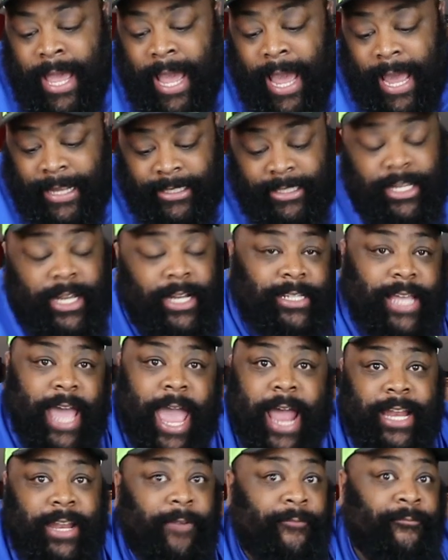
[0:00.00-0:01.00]
It does
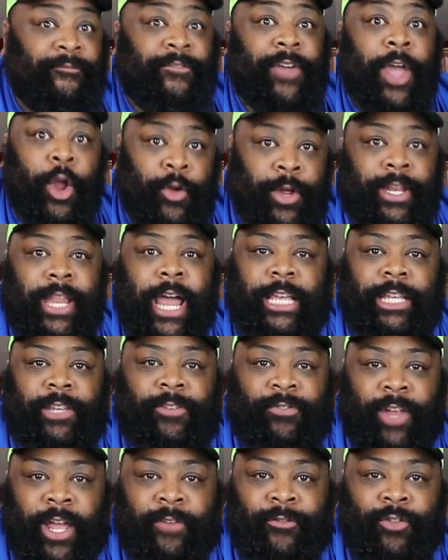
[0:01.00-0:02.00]
add a very nice
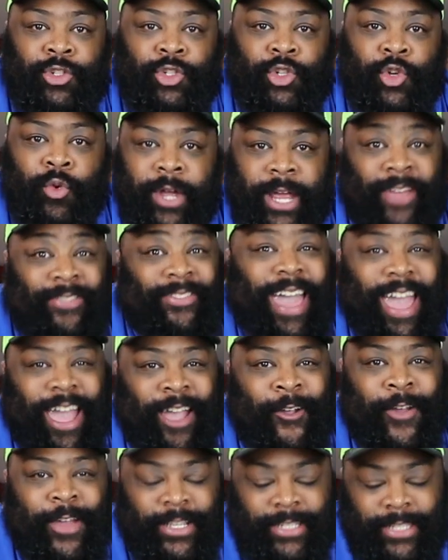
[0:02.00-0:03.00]
flavor to it in the
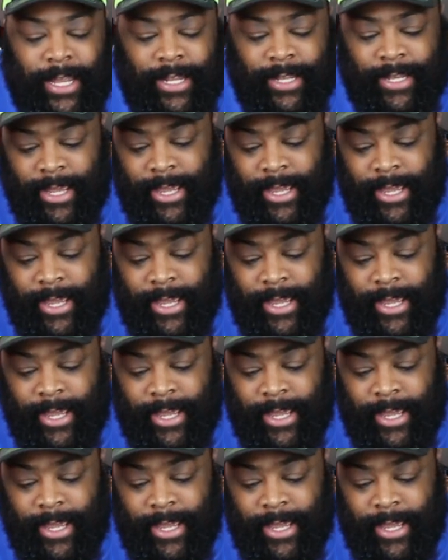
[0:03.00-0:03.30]
areas that